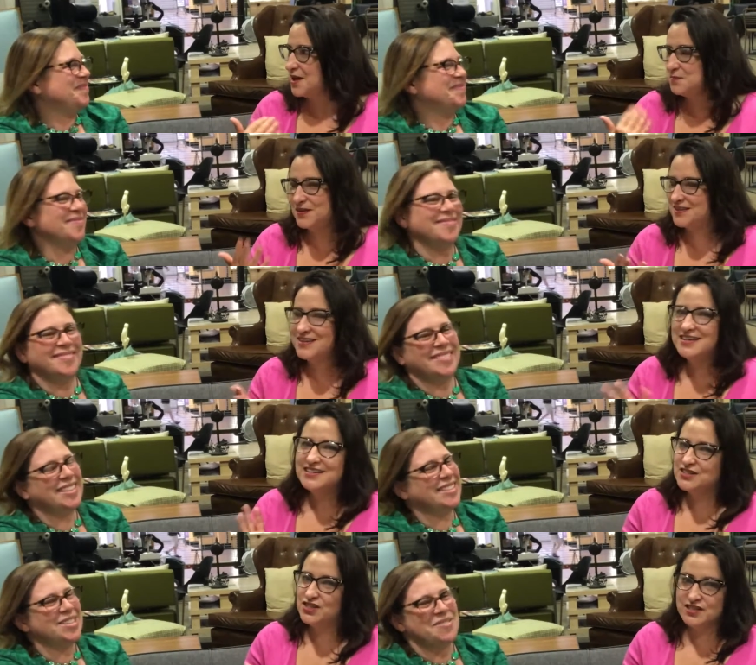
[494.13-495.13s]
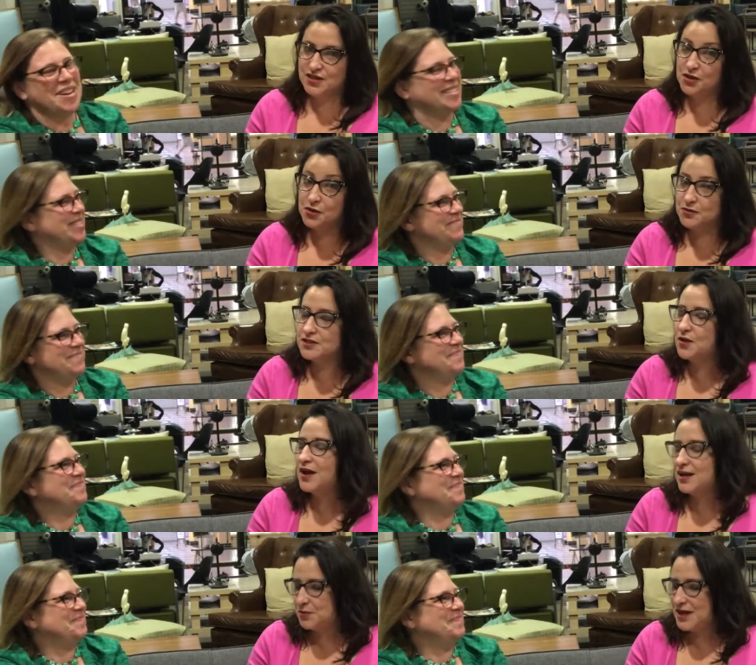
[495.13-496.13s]
Speaker 1: up and so She's awesome. a hoot. So
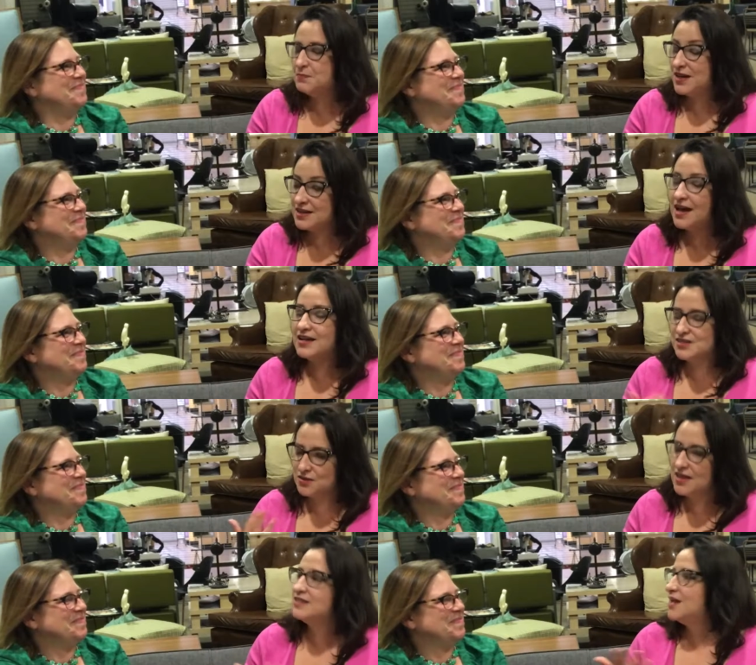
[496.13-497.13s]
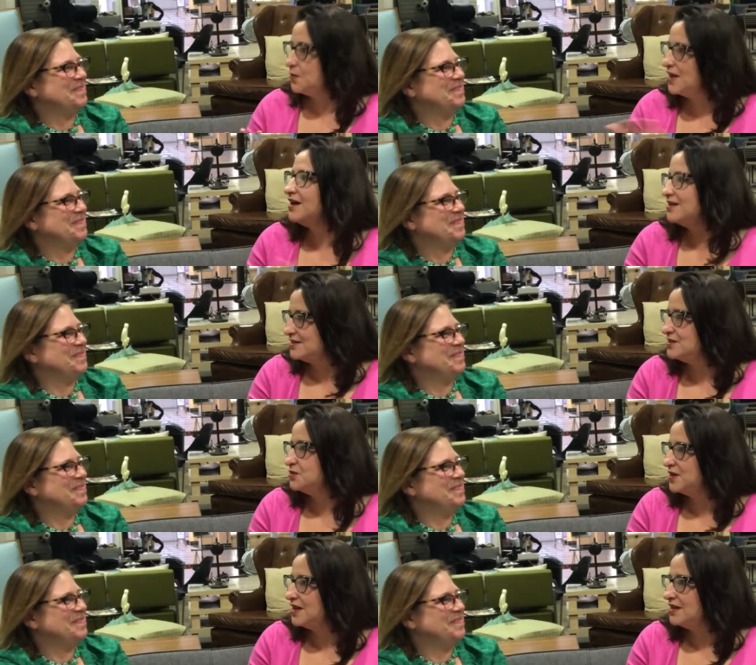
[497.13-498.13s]
anyway, but yeah, so that's how I got
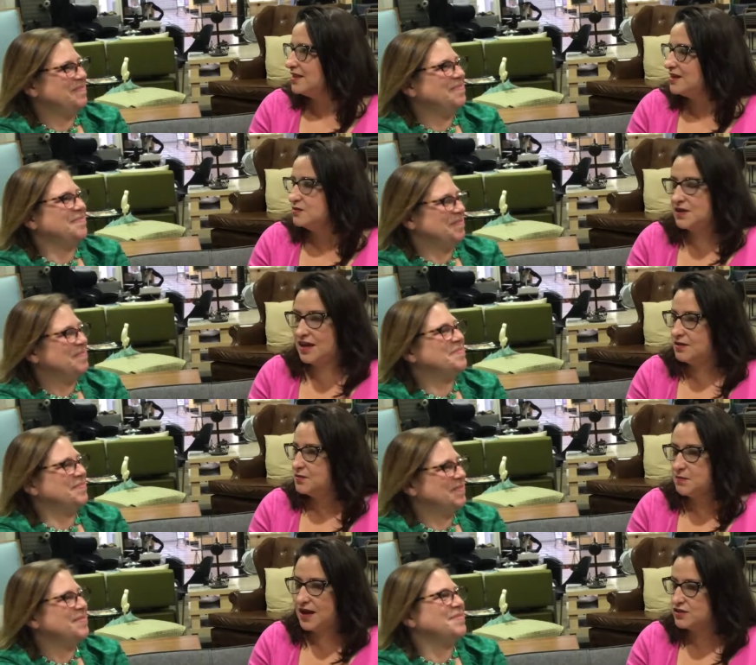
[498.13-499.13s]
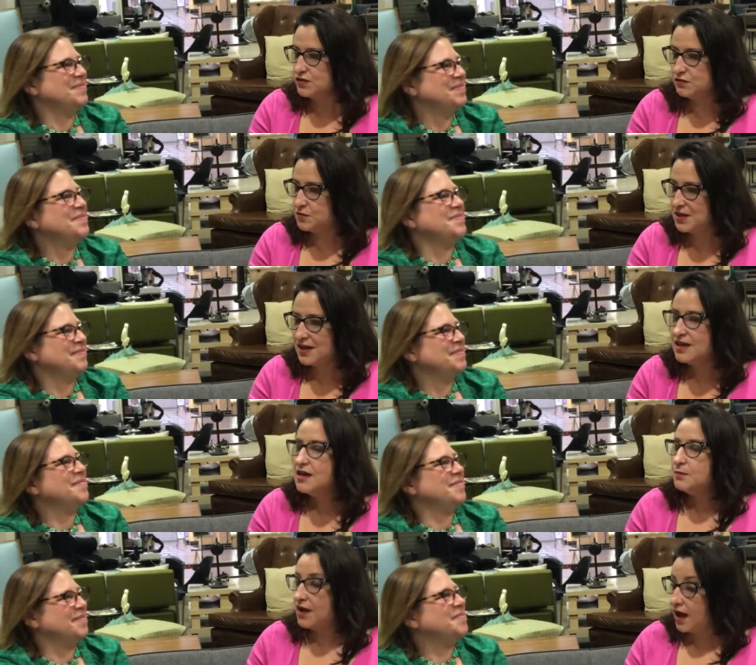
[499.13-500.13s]
into it, and then it became a passion for me.
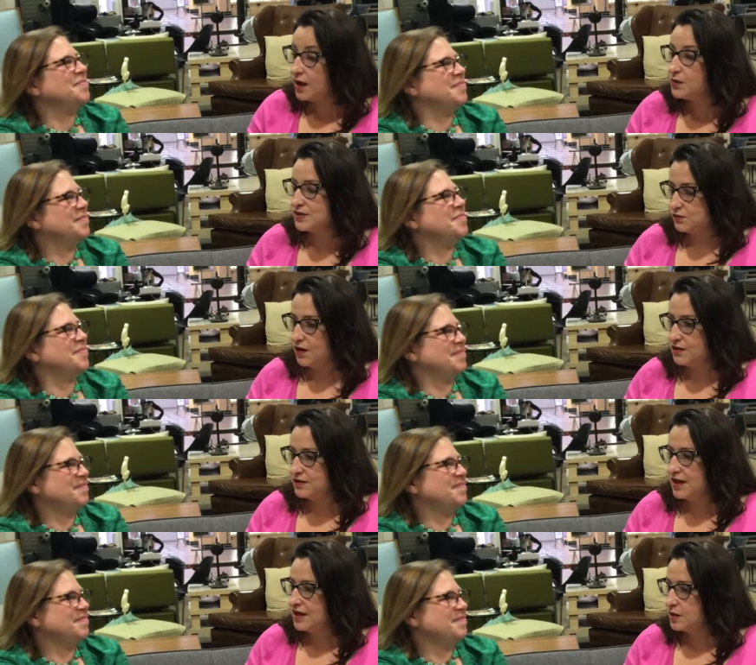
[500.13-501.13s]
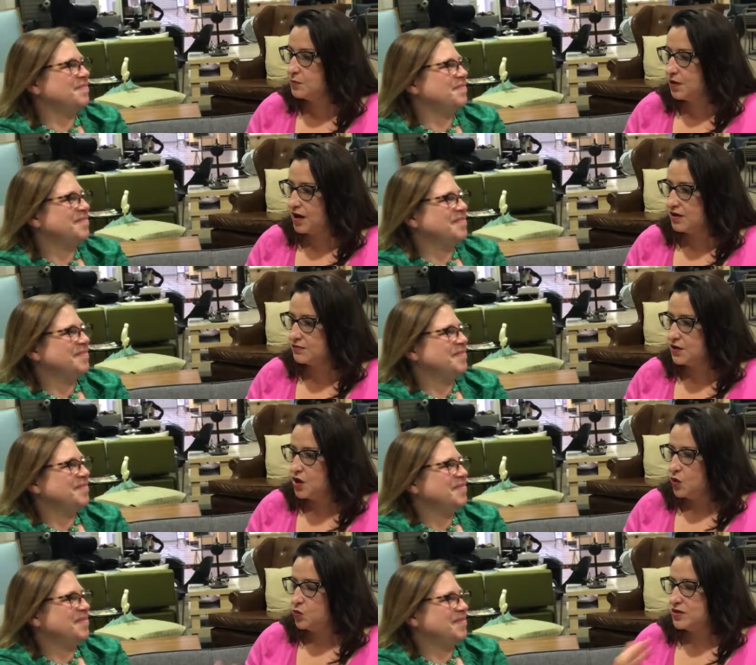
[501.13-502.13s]
But I always felt like improv
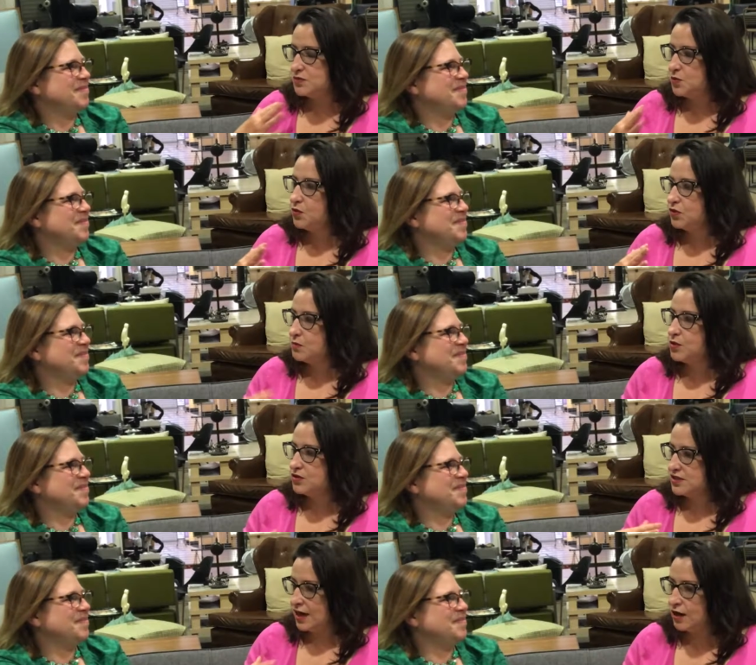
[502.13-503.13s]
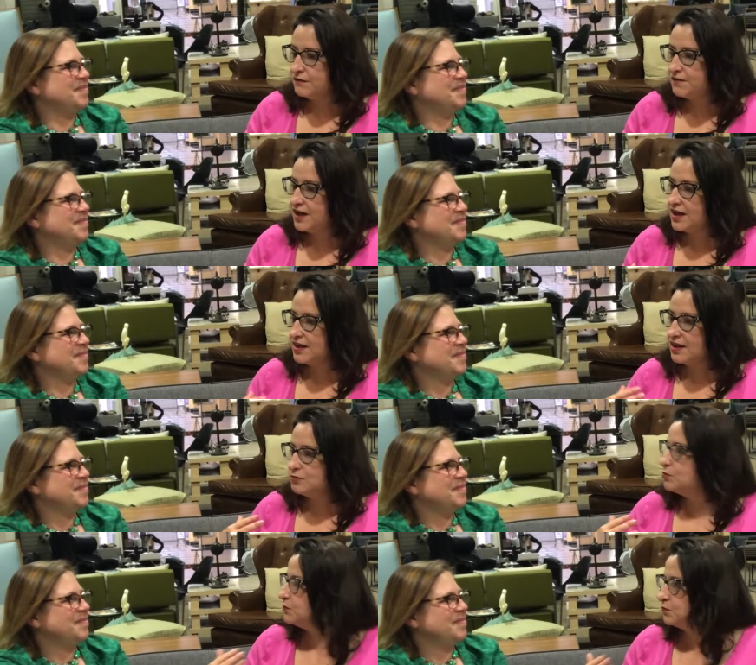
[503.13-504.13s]
was both the most terrifying
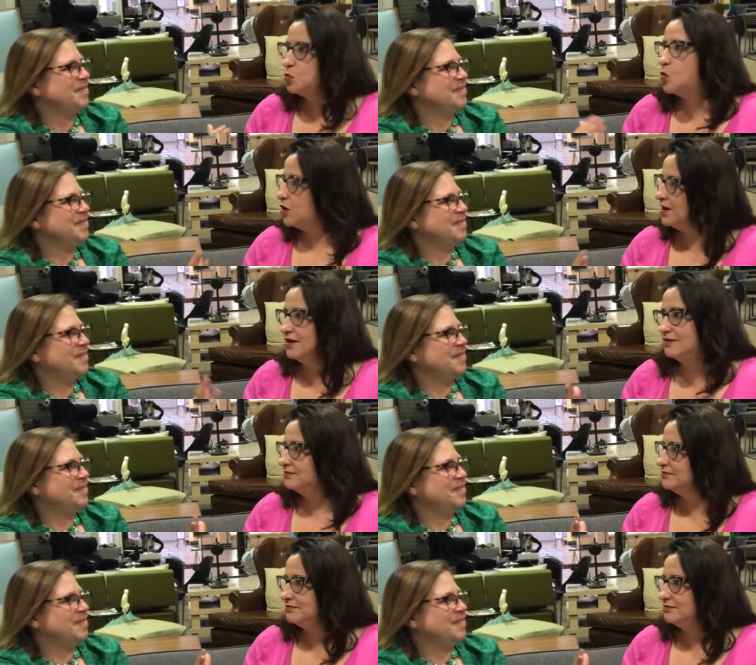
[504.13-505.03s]
and rewarding